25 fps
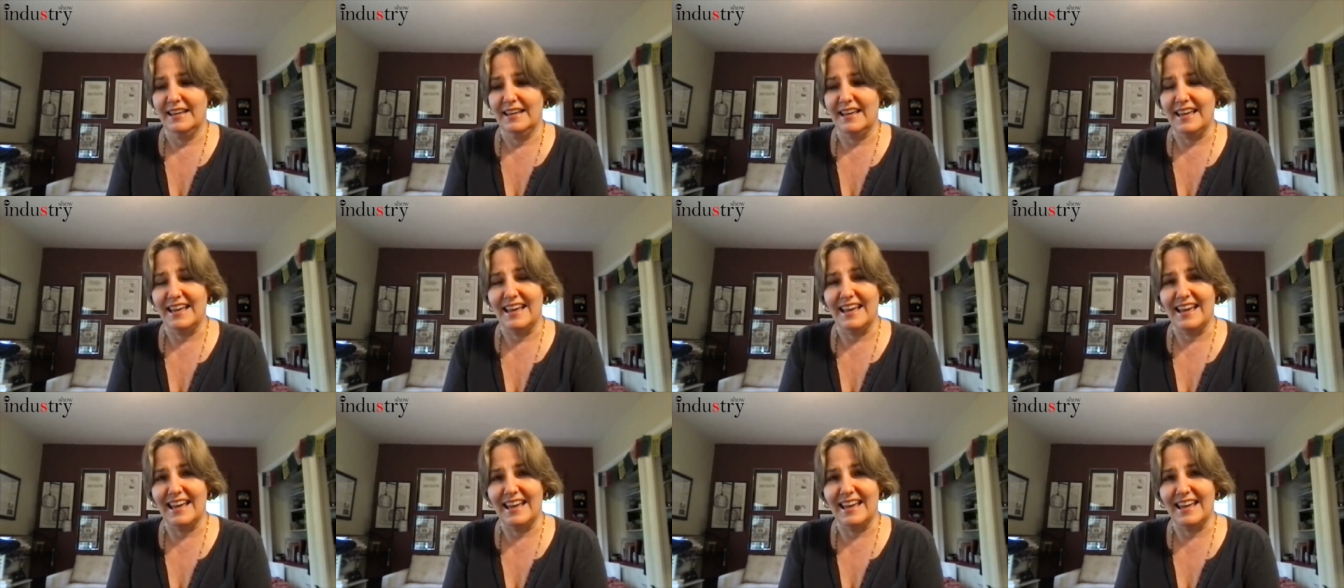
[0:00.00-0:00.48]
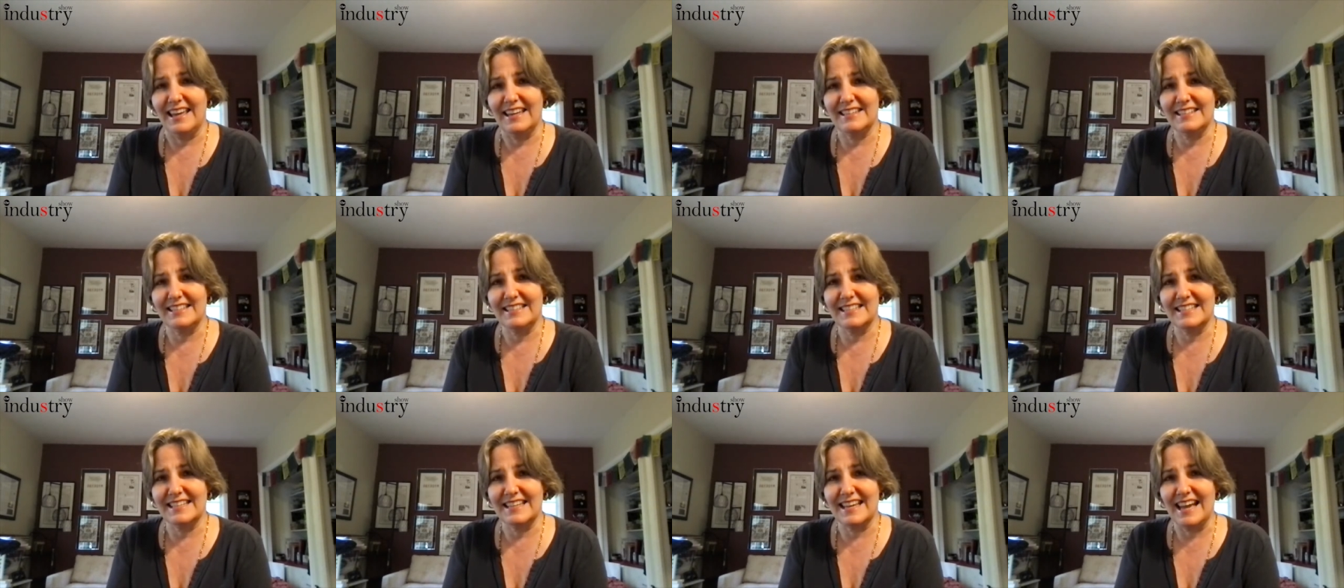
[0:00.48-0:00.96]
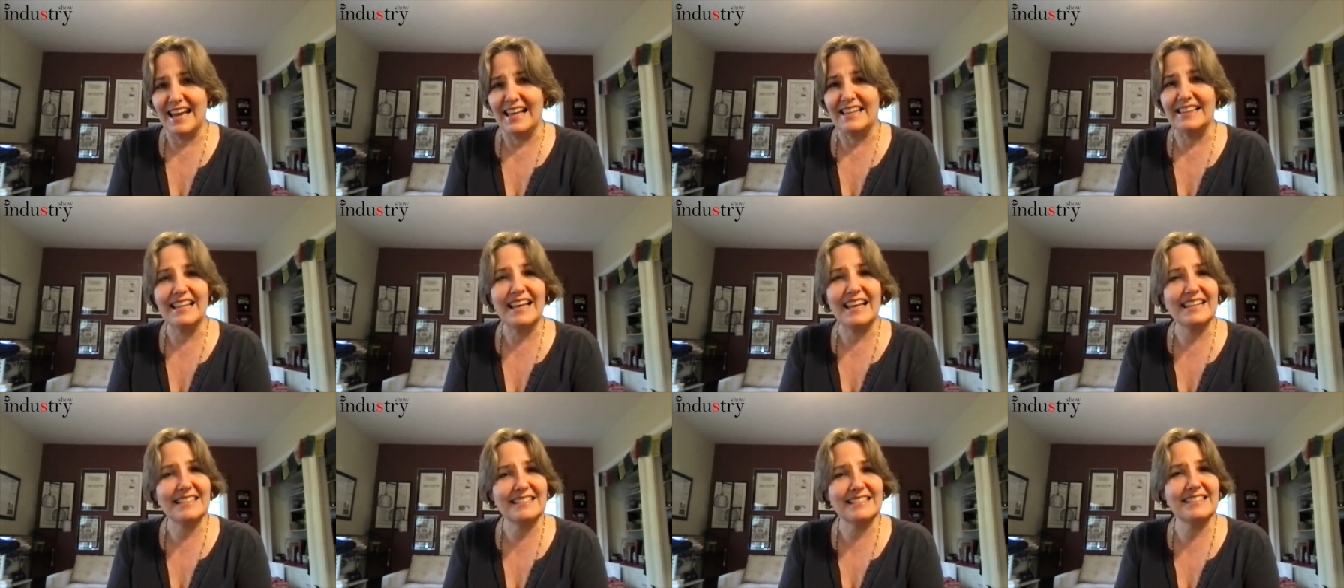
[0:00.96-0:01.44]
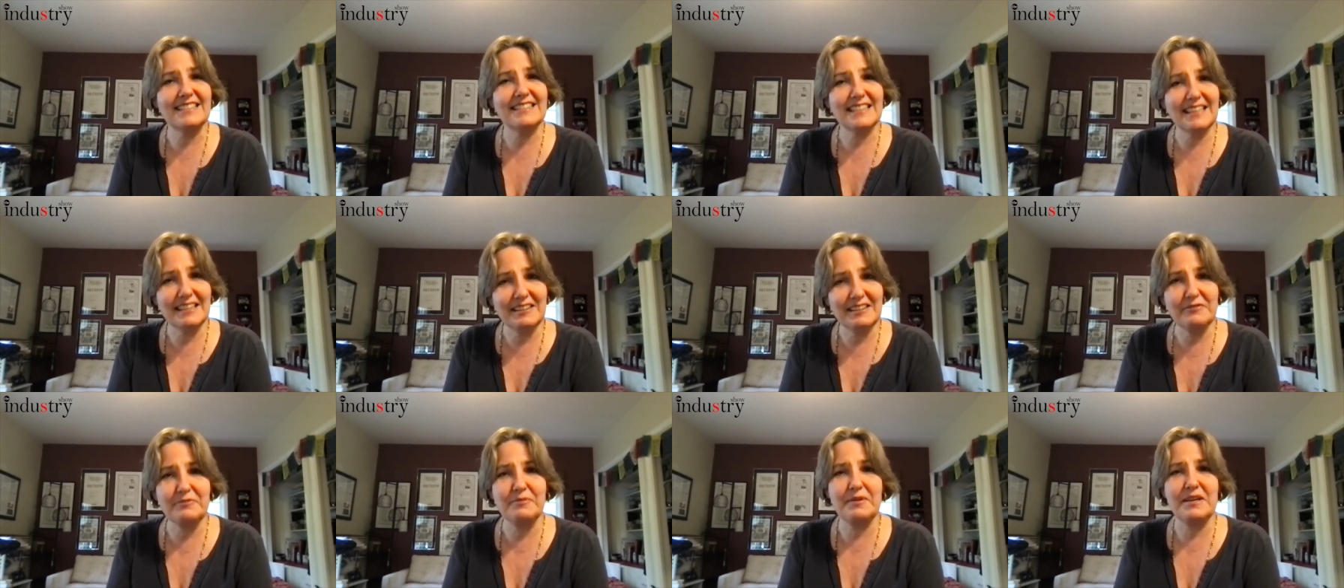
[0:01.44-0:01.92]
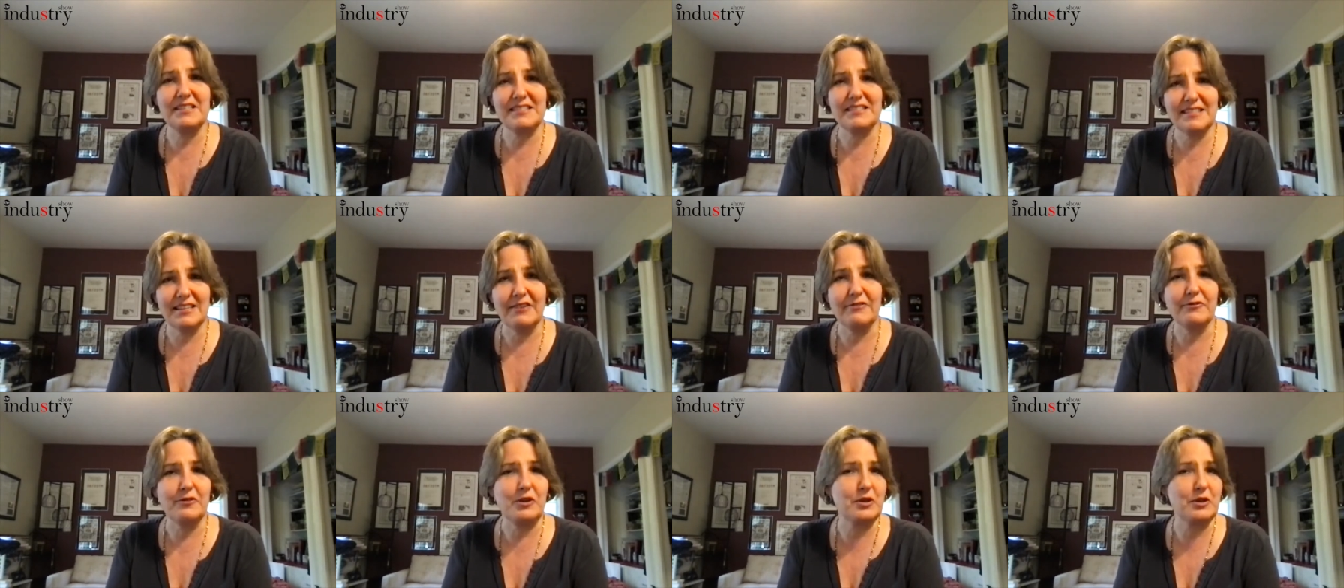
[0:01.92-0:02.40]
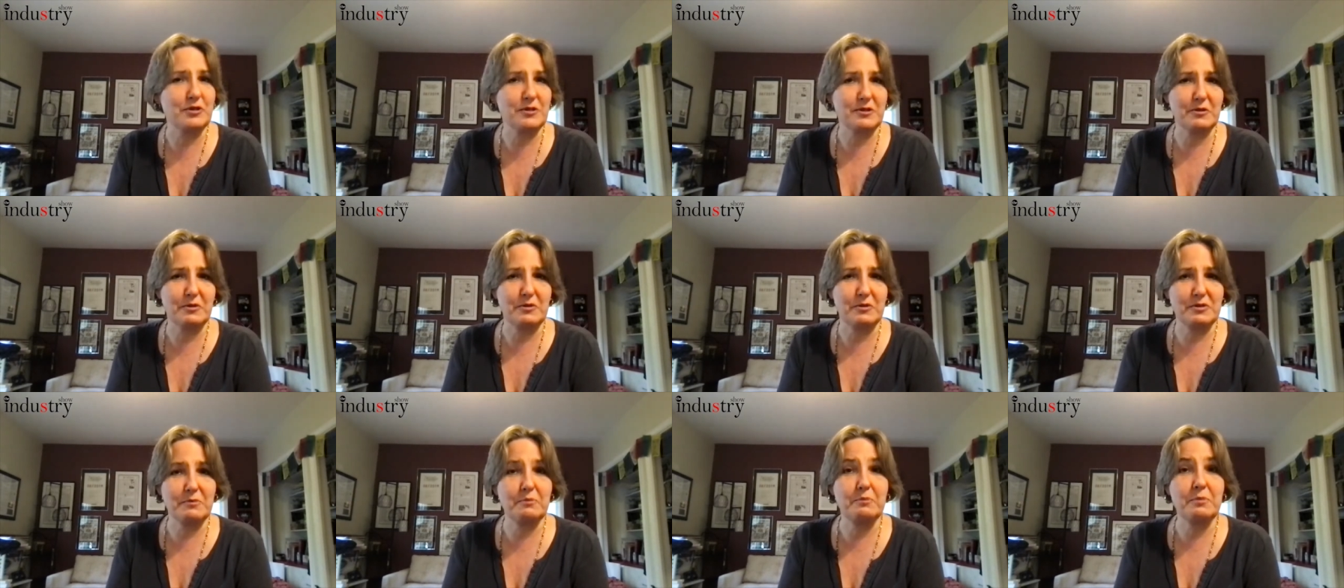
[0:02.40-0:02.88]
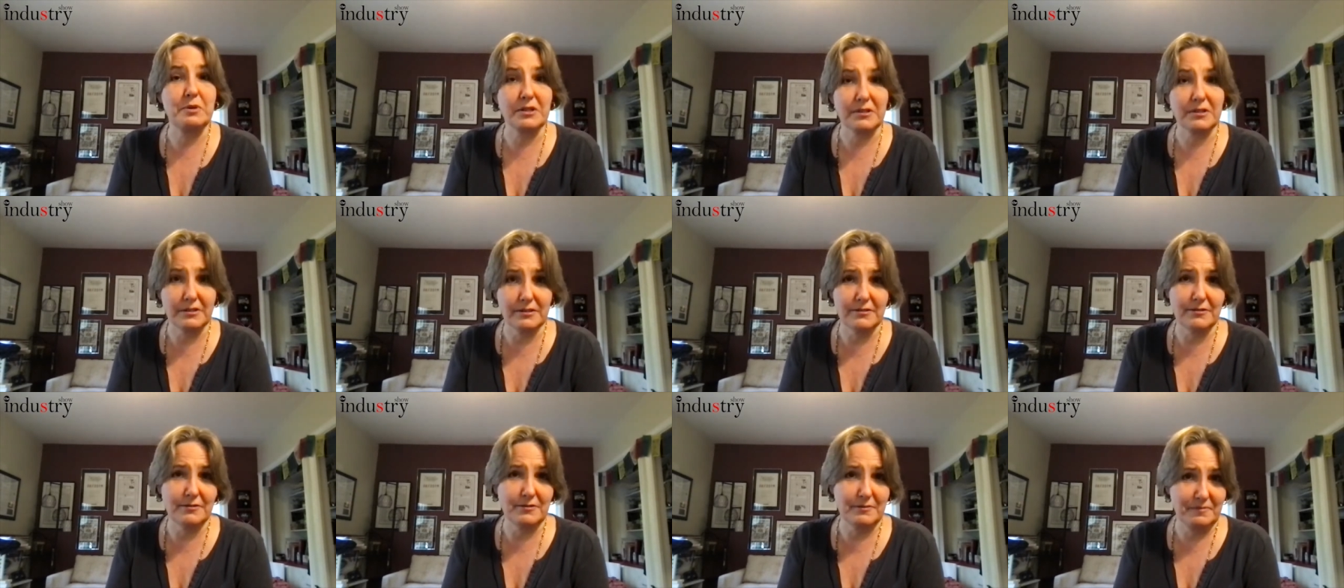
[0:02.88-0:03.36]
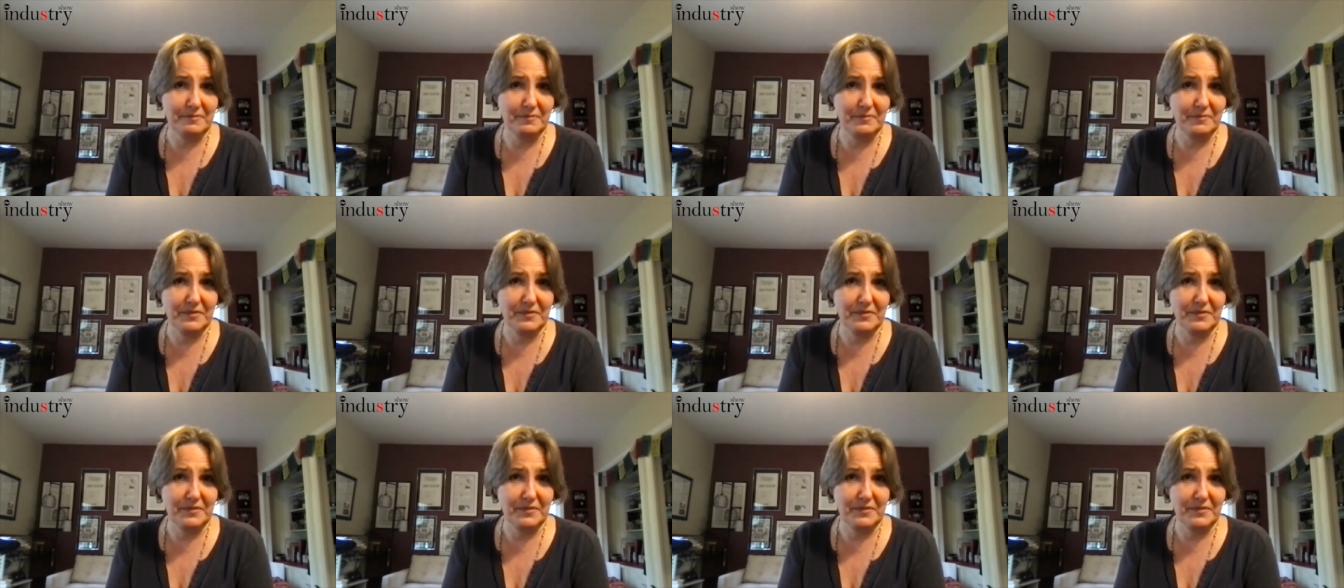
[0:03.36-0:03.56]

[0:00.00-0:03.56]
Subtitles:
and I like to think of myself also as a builder.